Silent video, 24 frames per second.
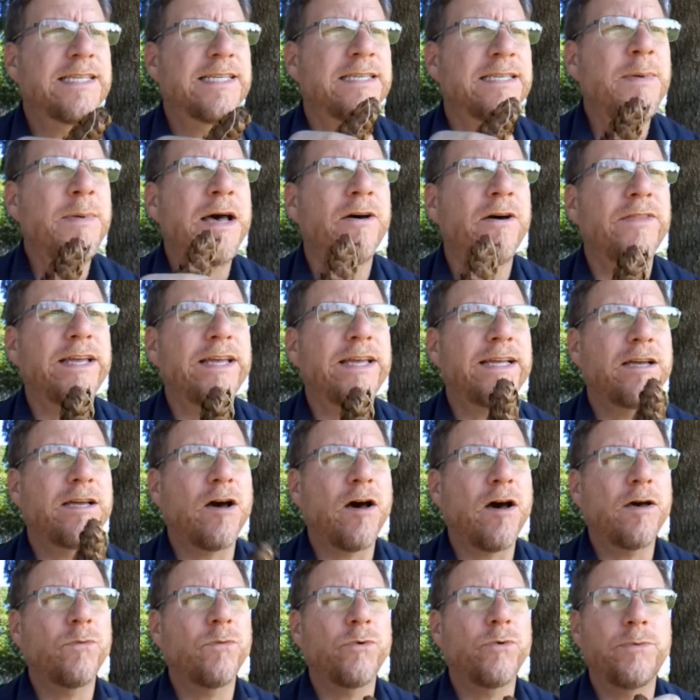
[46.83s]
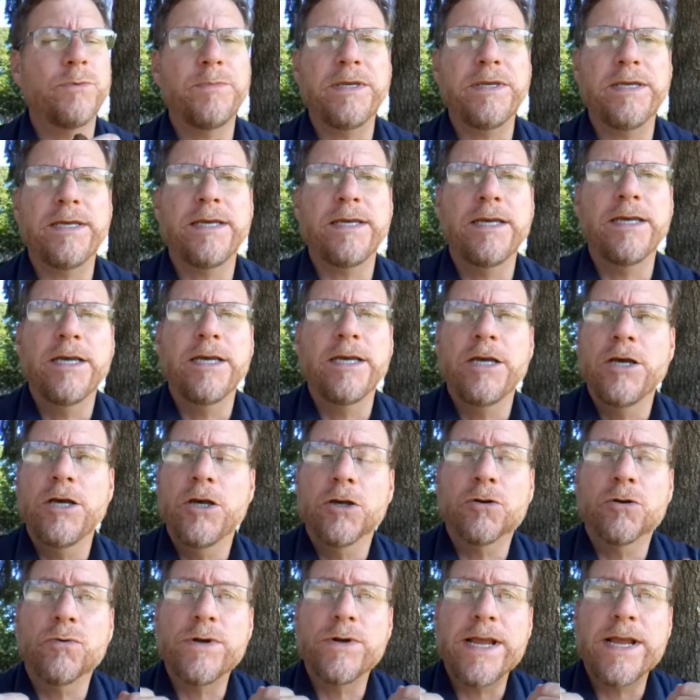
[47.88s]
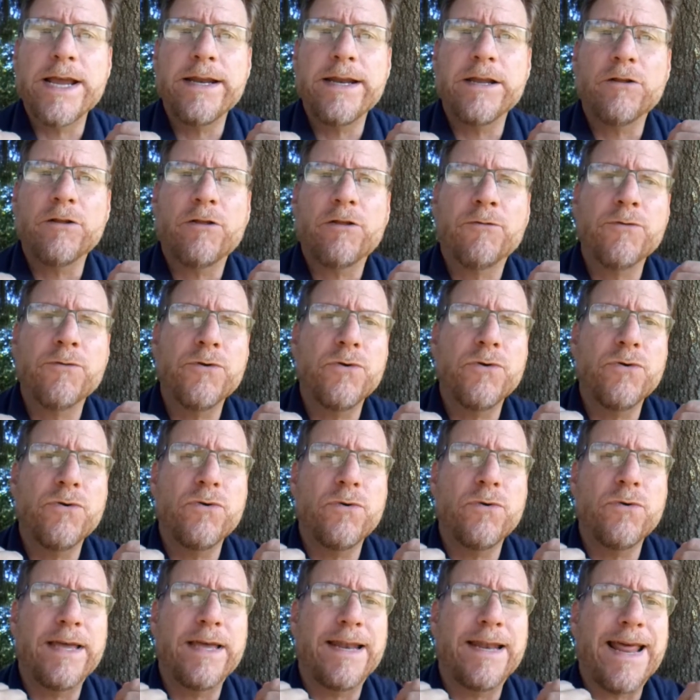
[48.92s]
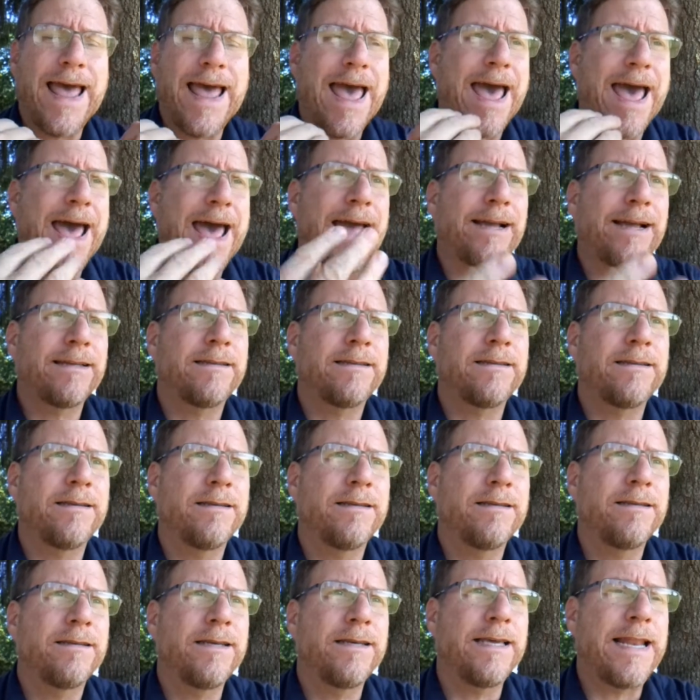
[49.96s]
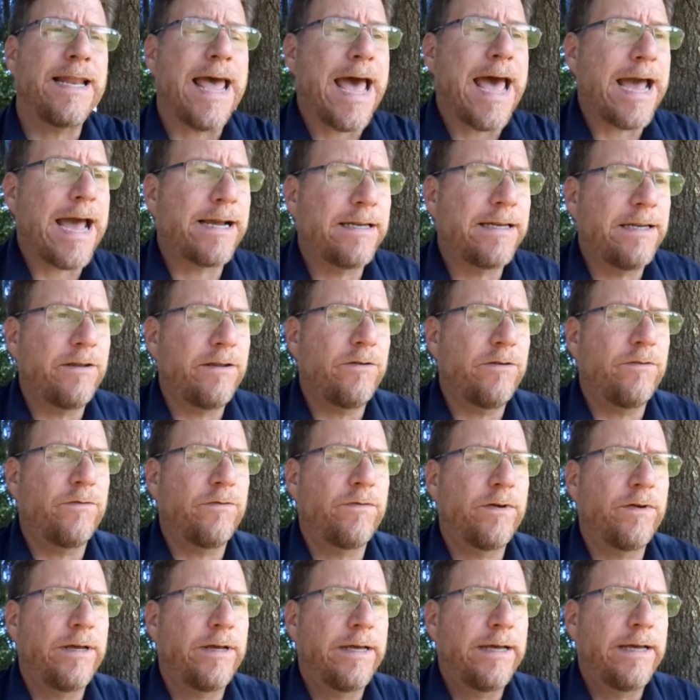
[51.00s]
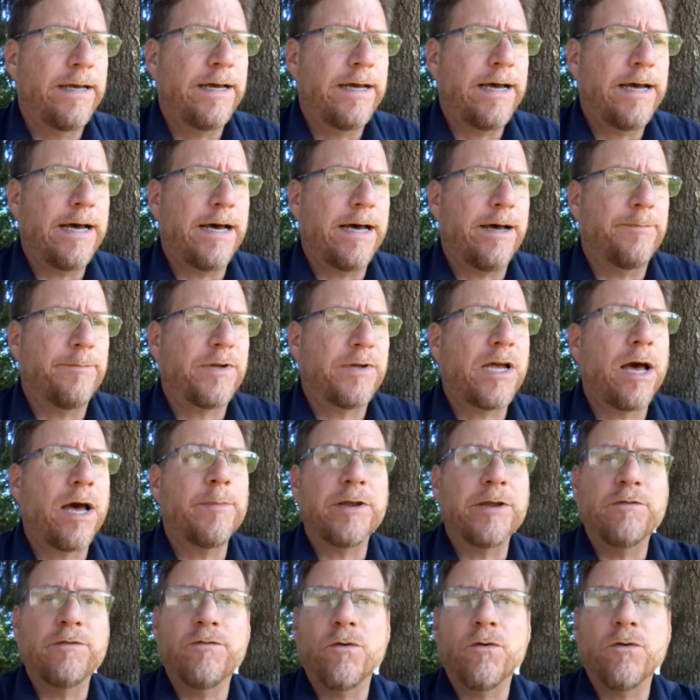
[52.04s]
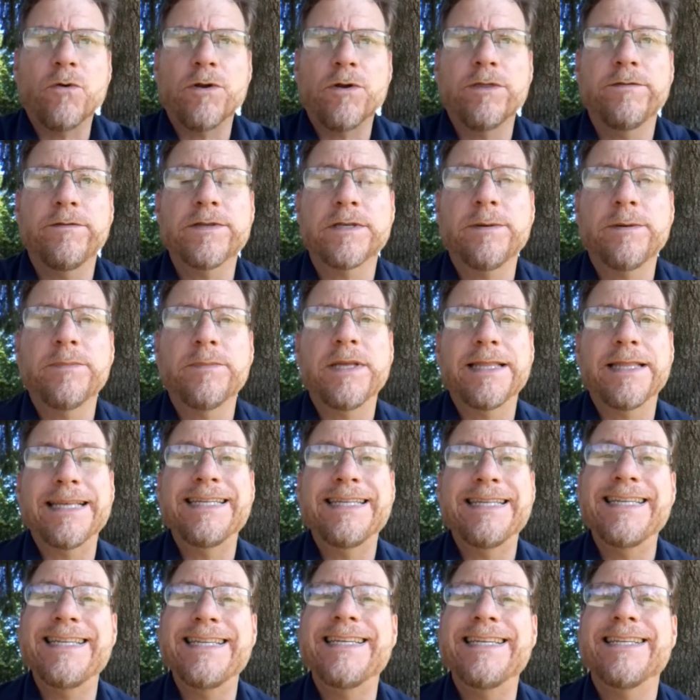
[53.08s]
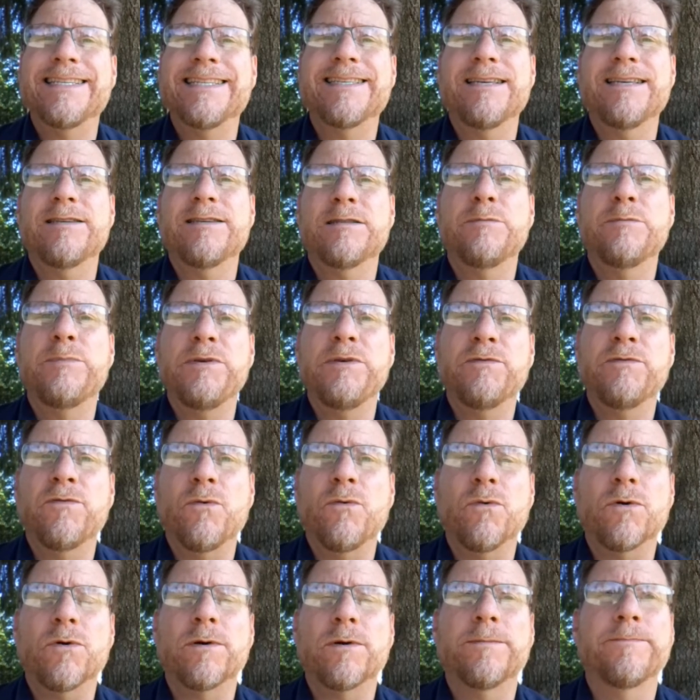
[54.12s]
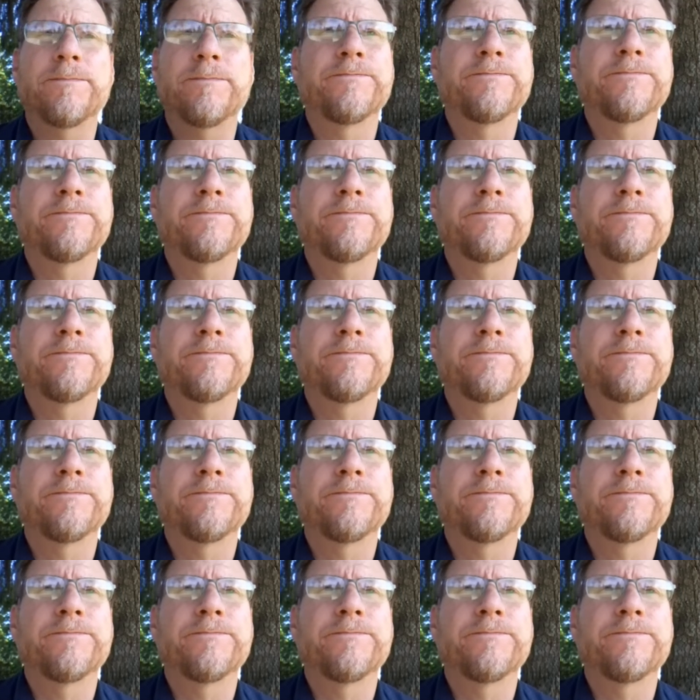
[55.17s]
somehow that God would be creating through an active coming forth of something that didn't exist before.